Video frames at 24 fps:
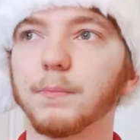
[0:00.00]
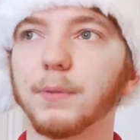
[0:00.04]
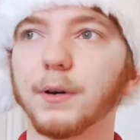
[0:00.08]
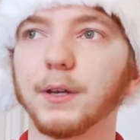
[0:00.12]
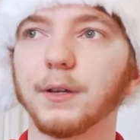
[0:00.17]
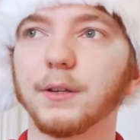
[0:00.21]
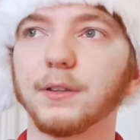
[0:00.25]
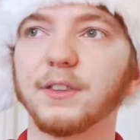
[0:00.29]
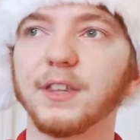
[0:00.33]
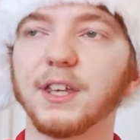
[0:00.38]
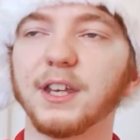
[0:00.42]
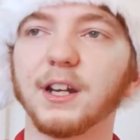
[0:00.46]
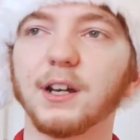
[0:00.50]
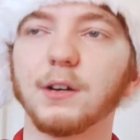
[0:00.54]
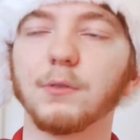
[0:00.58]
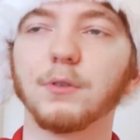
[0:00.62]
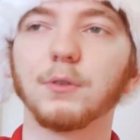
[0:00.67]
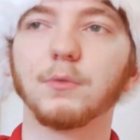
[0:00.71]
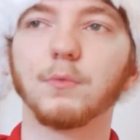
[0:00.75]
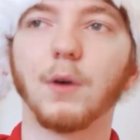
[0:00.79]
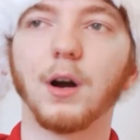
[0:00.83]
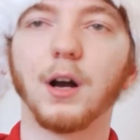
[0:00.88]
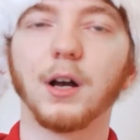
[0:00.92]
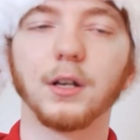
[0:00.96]
but then I
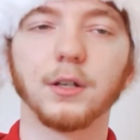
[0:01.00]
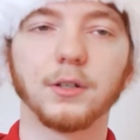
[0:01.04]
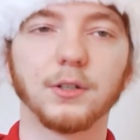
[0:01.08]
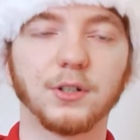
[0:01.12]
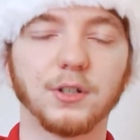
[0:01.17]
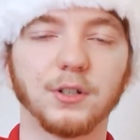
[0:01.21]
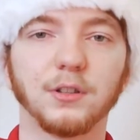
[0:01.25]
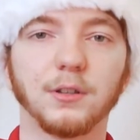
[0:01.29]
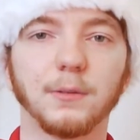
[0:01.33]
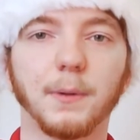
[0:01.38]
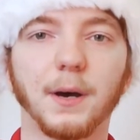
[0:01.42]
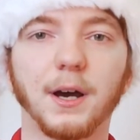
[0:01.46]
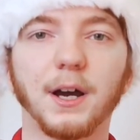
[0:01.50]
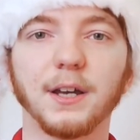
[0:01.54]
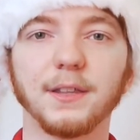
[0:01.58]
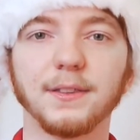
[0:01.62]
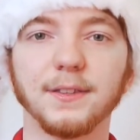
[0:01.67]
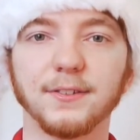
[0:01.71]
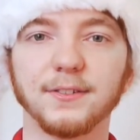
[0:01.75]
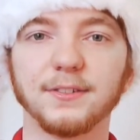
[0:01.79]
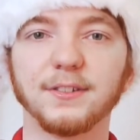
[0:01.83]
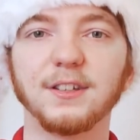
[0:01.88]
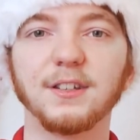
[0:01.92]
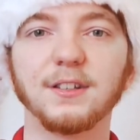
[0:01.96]
would watch the behind
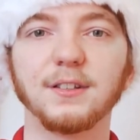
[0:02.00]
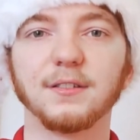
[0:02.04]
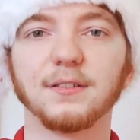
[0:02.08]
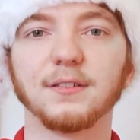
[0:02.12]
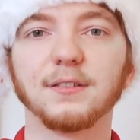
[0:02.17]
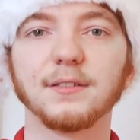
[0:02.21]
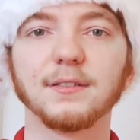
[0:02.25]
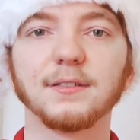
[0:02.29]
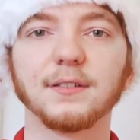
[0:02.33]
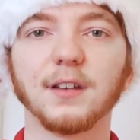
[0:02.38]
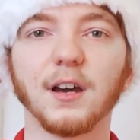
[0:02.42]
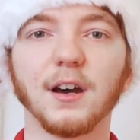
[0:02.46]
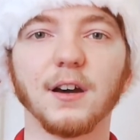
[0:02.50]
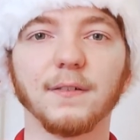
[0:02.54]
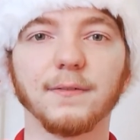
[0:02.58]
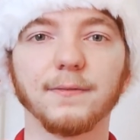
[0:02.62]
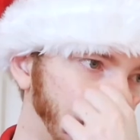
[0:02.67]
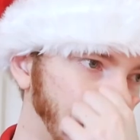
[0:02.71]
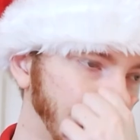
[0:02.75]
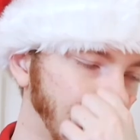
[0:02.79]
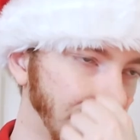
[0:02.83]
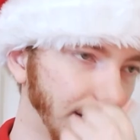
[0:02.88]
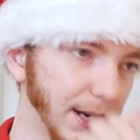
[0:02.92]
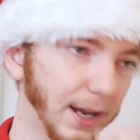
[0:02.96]
the scenes
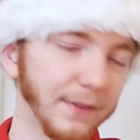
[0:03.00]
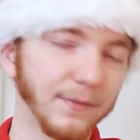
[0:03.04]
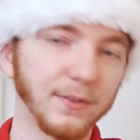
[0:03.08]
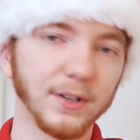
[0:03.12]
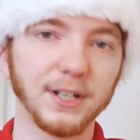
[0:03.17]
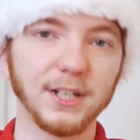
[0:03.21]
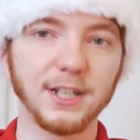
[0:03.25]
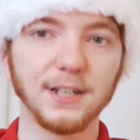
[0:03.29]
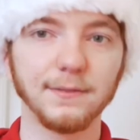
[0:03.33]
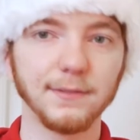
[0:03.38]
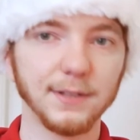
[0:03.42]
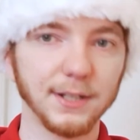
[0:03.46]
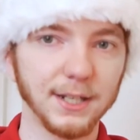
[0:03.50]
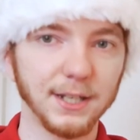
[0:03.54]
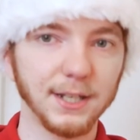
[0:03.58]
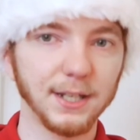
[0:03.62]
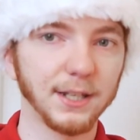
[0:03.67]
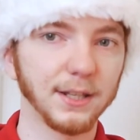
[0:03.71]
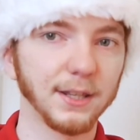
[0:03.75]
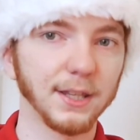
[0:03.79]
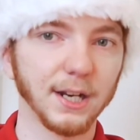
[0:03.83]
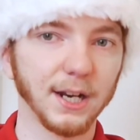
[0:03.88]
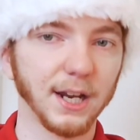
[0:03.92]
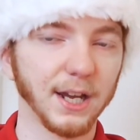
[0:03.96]
stuff on every
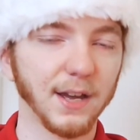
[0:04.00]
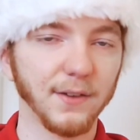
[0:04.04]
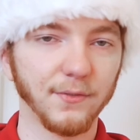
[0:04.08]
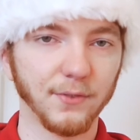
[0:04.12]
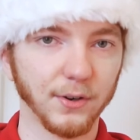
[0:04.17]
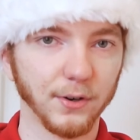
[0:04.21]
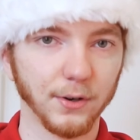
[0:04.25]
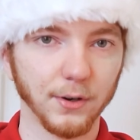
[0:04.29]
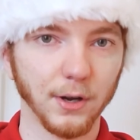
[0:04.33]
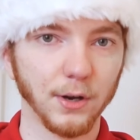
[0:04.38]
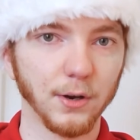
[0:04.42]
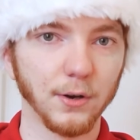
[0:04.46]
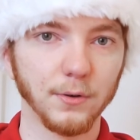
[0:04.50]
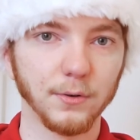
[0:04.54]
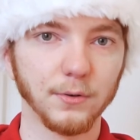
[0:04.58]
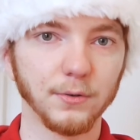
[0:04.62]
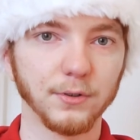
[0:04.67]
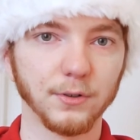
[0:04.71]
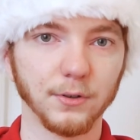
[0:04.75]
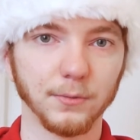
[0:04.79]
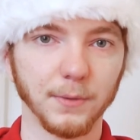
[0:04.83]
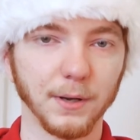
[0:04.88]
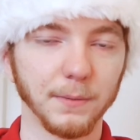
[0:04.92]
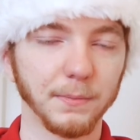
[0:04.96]
DVD that I ever
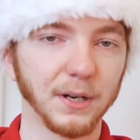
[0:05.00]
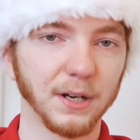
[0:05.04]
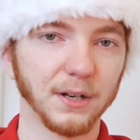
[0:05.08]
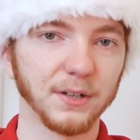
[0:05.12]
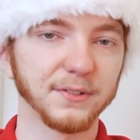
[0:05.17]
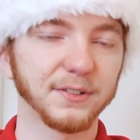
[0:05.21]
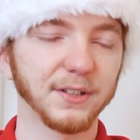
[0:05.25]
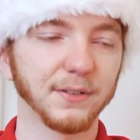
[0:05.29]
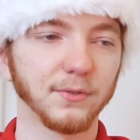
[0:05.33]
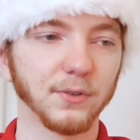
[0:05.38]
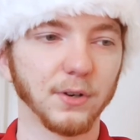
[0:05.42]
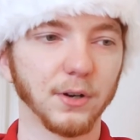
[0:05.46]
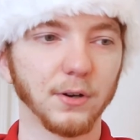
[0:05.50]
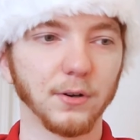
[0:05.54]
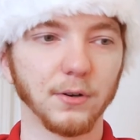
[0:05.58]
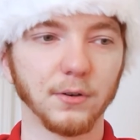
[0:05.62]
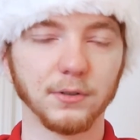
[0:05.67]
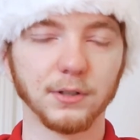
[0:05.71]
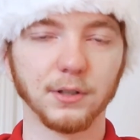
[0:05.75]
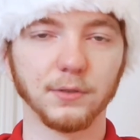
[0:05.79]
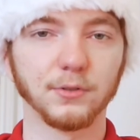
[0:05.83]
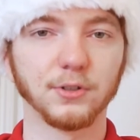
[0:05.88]
owned or my parents ever owned.